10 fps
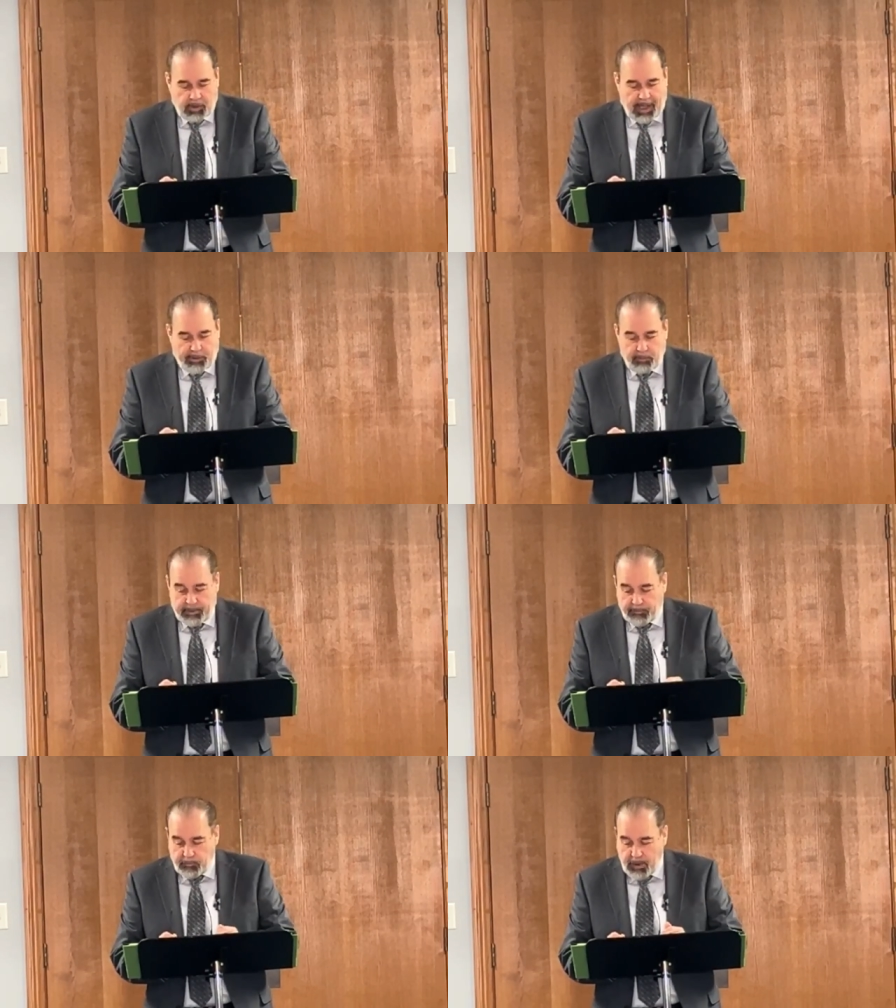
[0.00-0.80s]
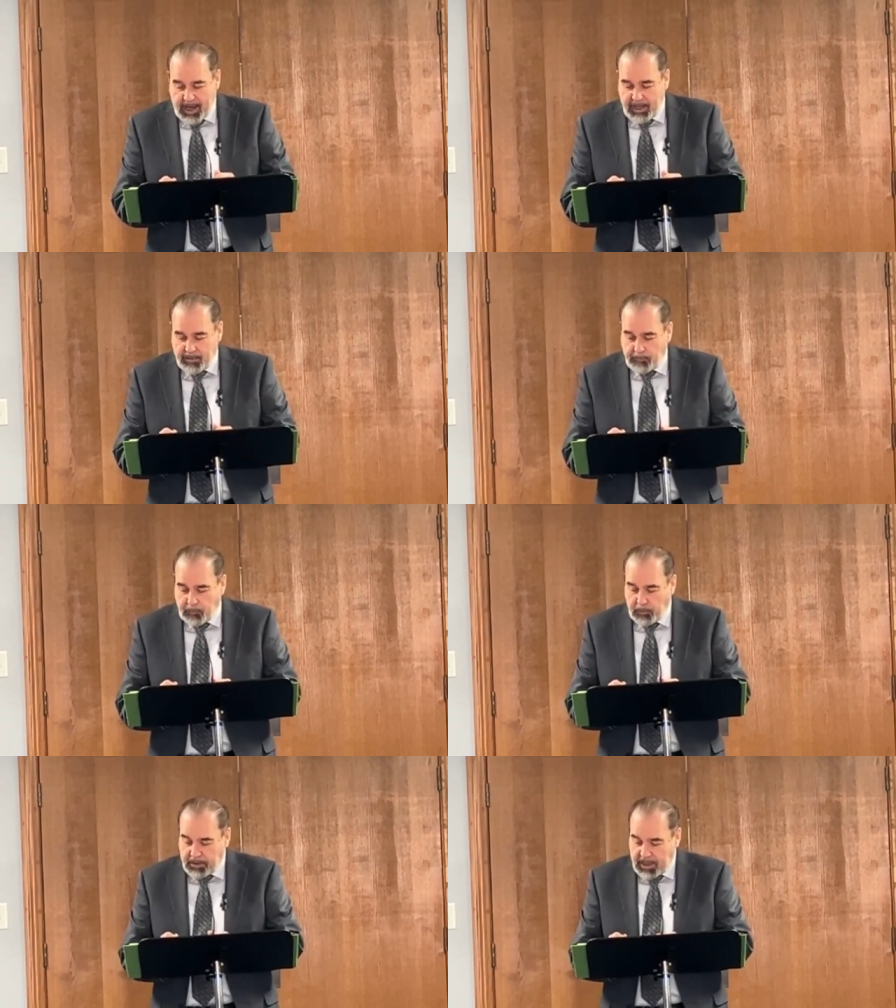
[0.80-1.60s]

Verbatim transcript: will I refrain for